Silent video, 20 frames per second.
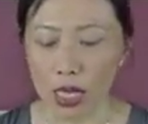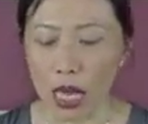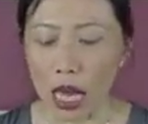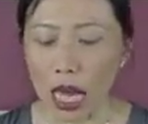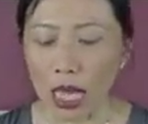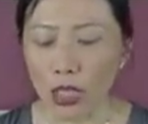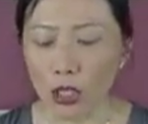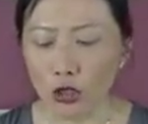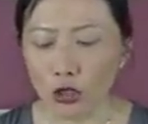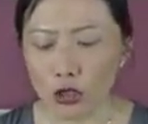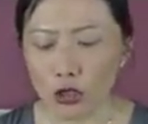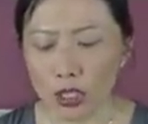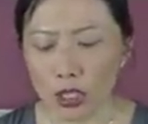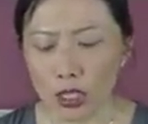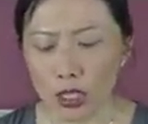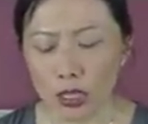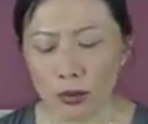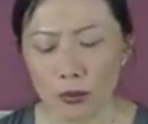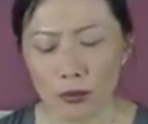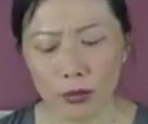I
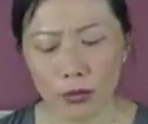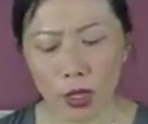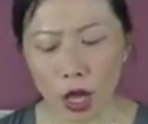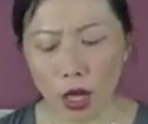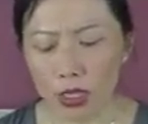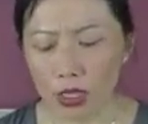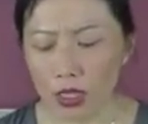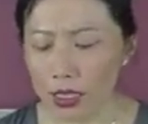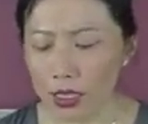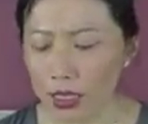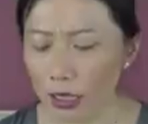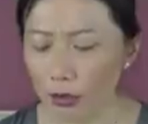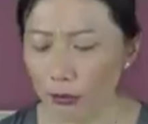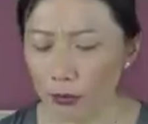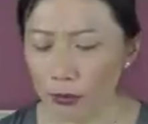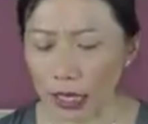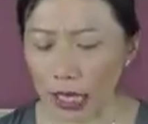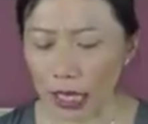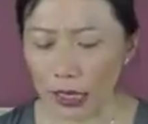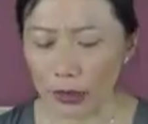urge them not to
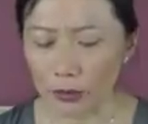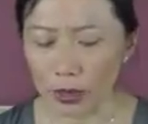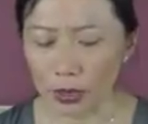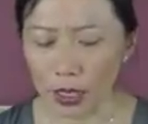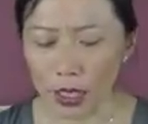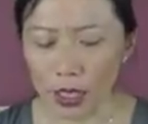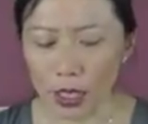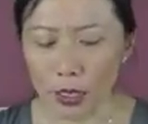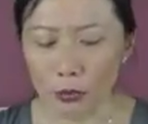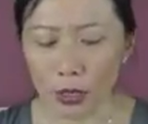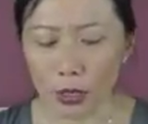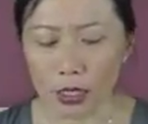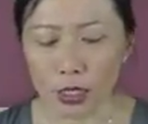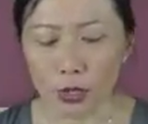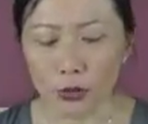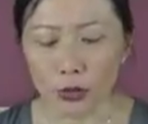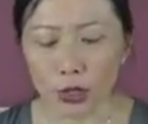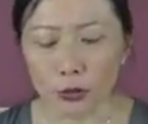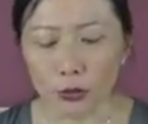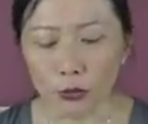self-blame, but
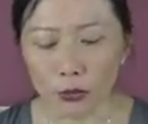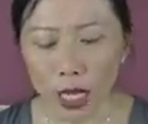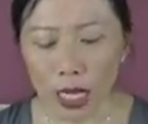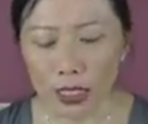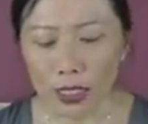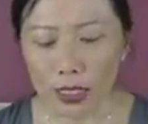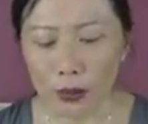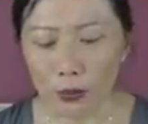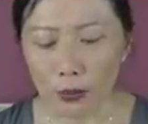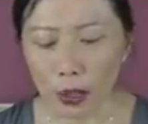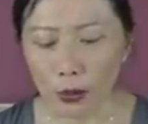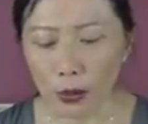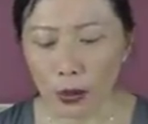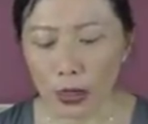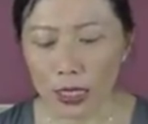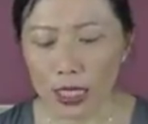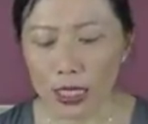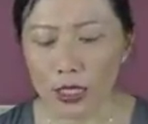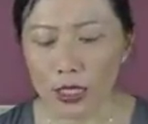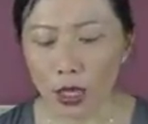to reflect about
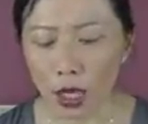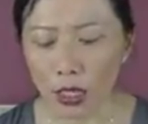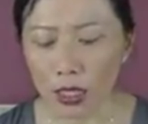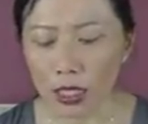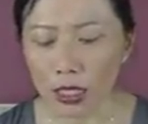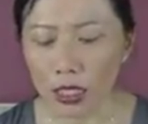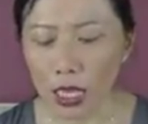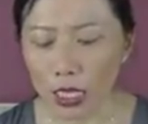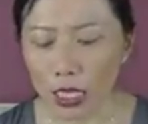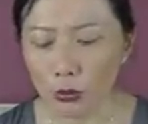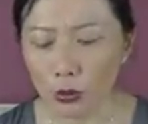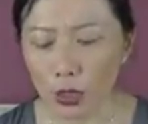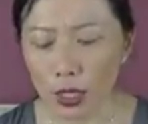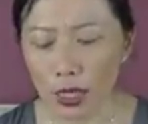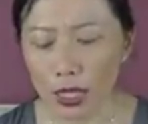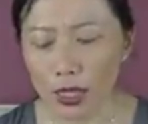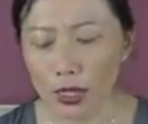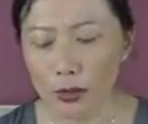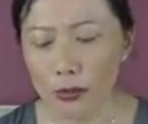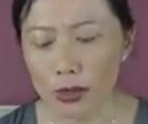what is not aligned
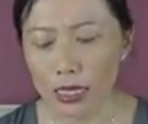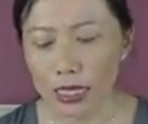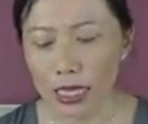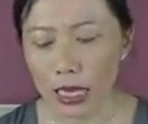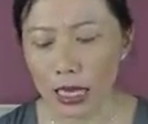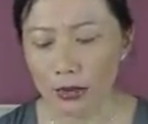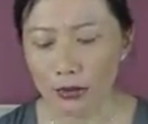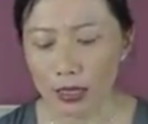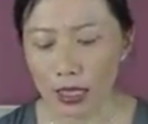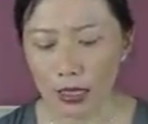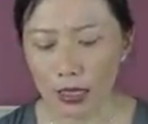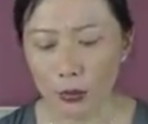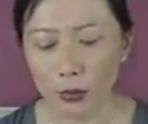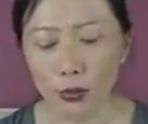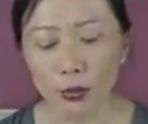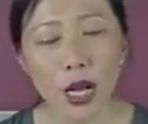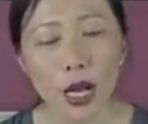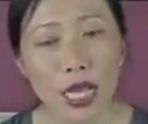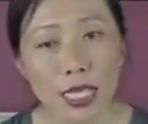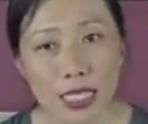within themselves at the
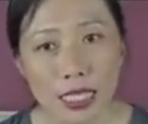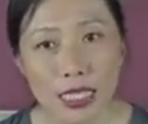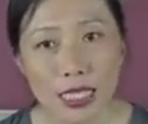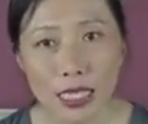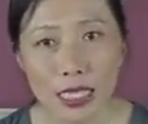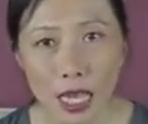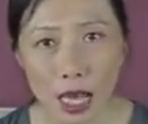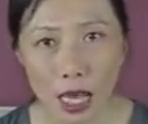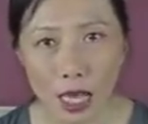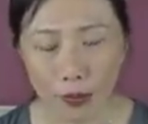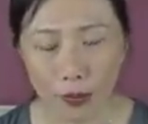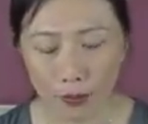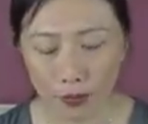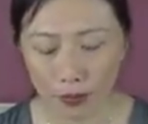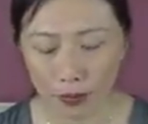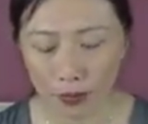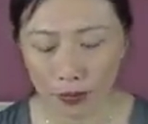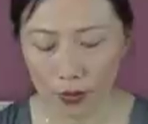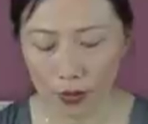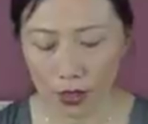present time
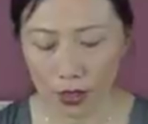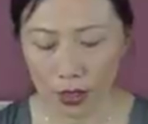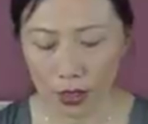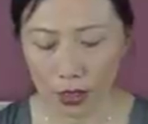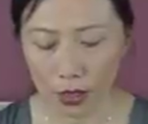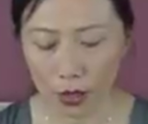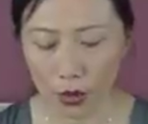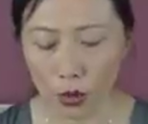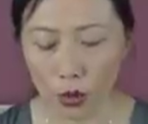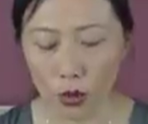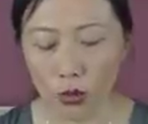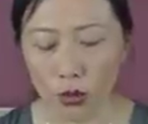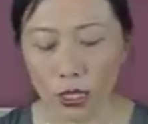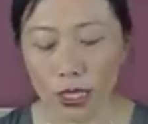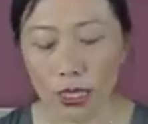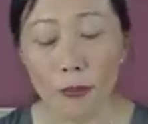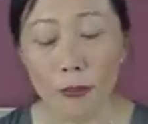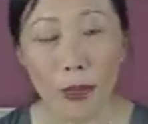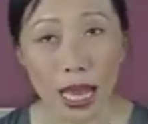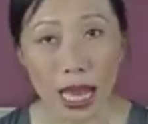or
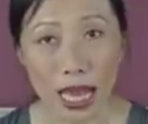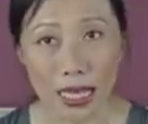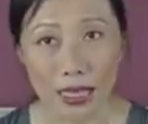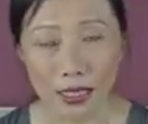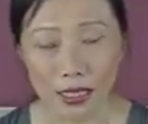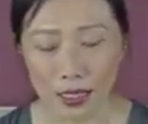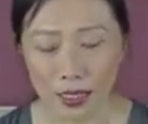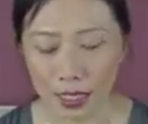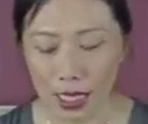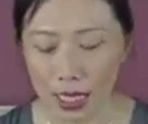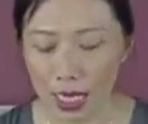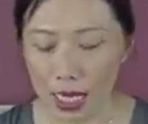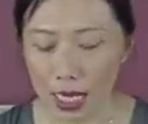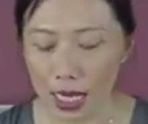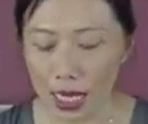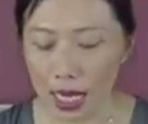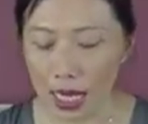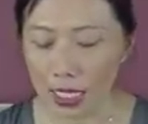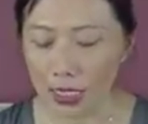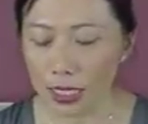in the past,
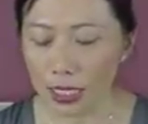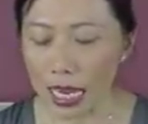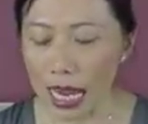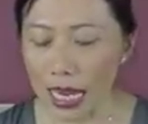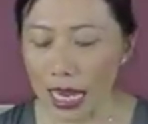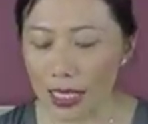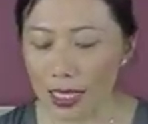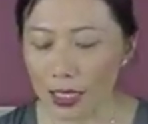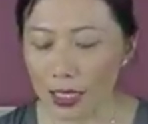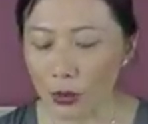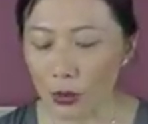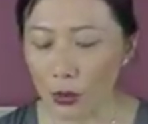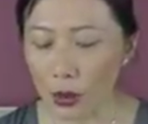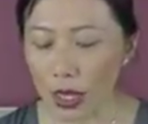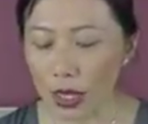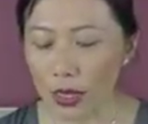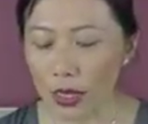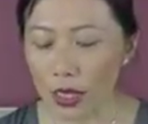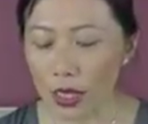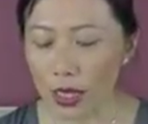and to ask
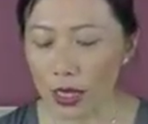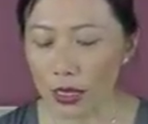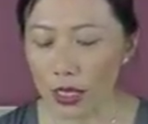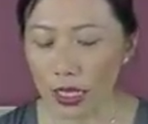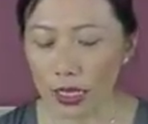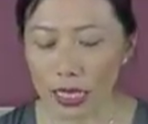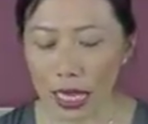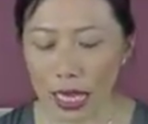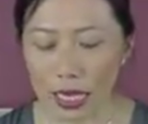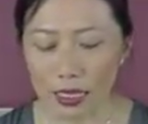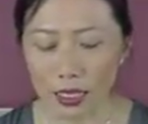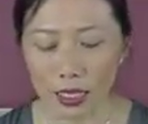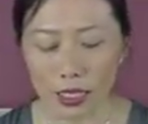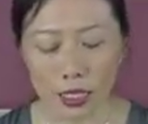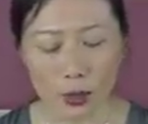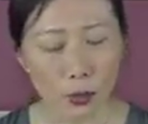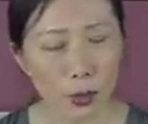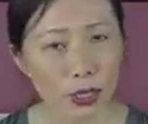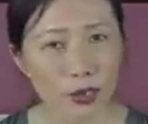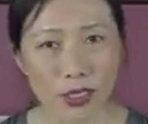when they last
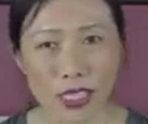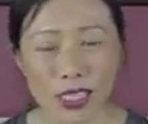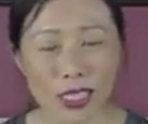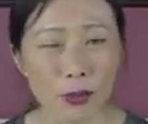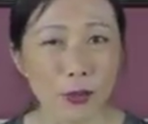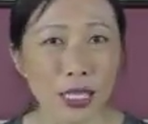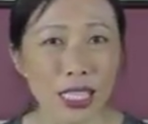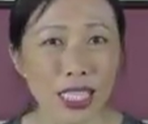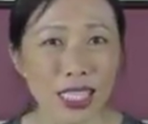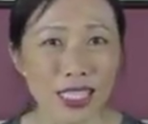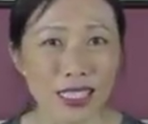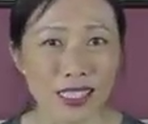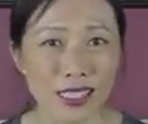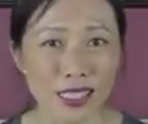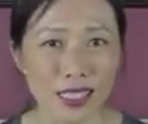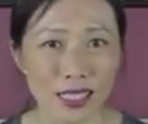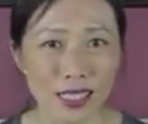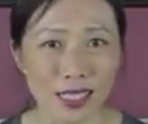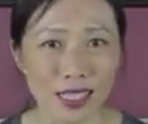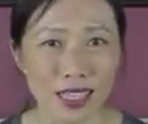experienced
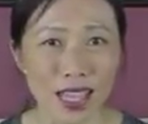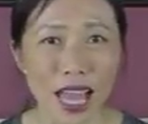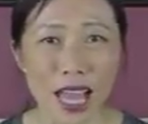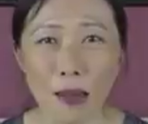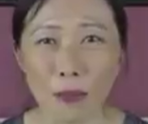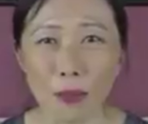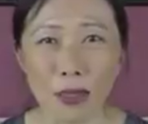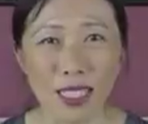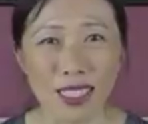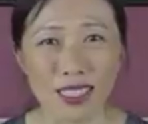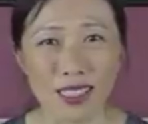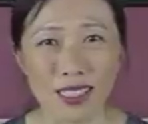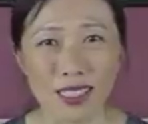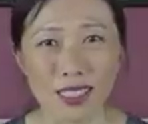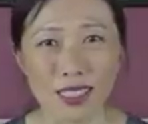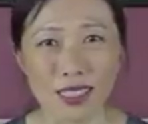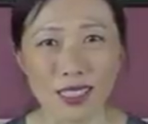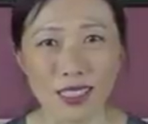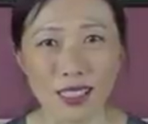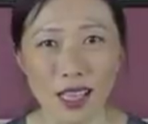peace,
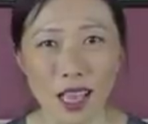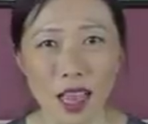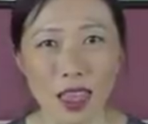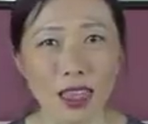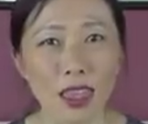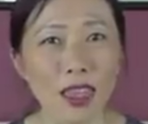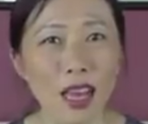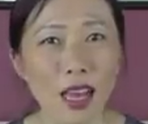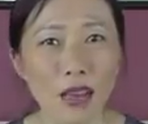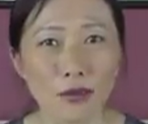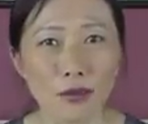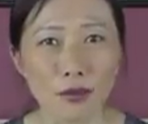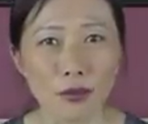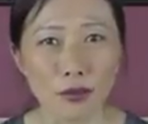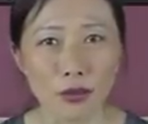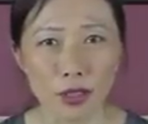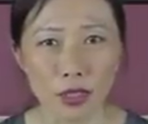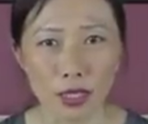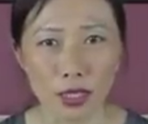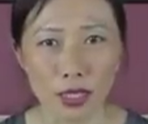happiness, love,
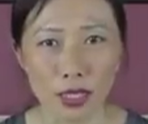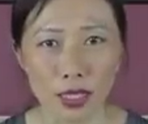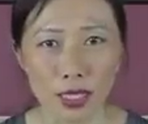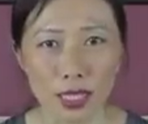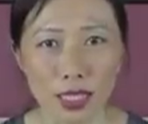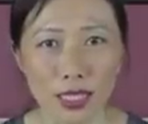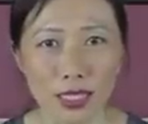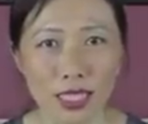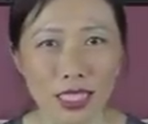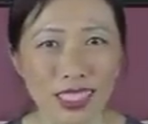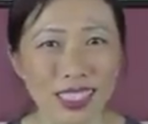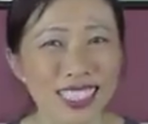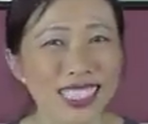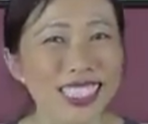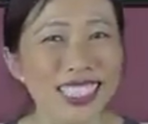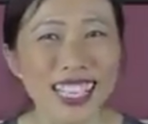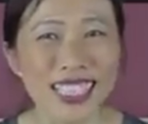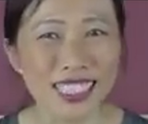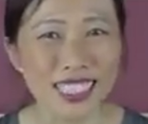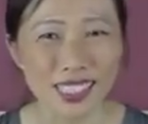and
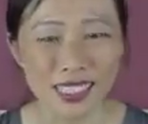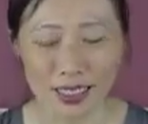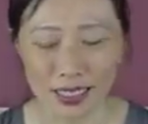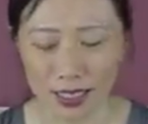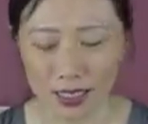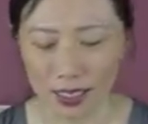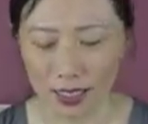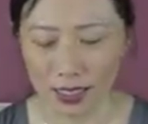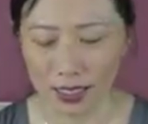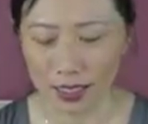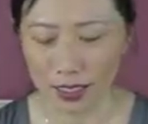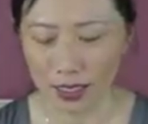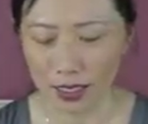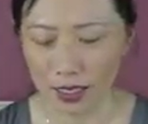connectedness.